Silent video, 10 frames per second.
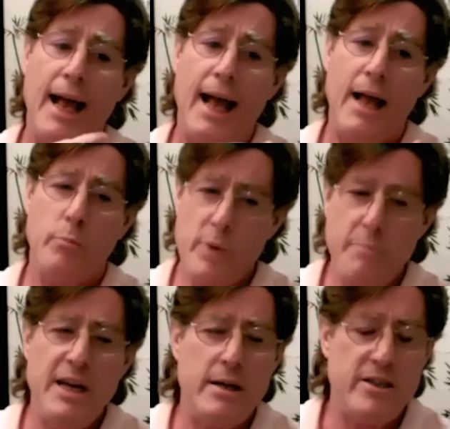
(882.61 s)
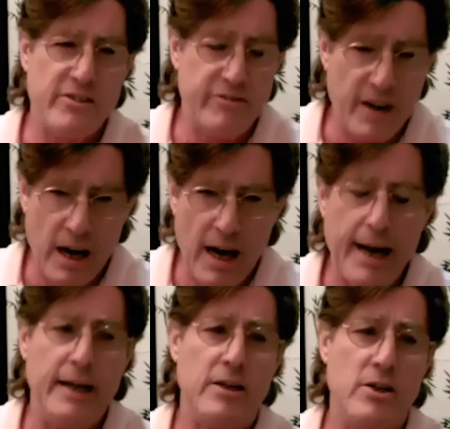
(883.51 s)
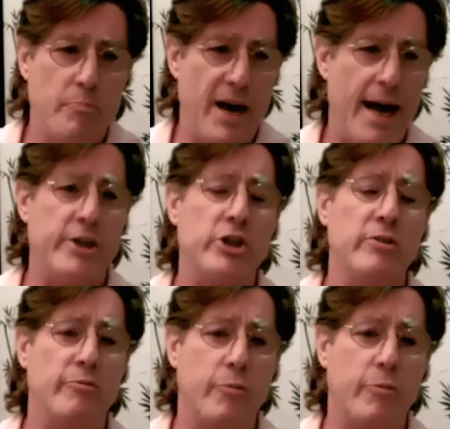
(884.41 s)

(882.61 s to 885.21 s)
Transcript: And we mean divine compassion,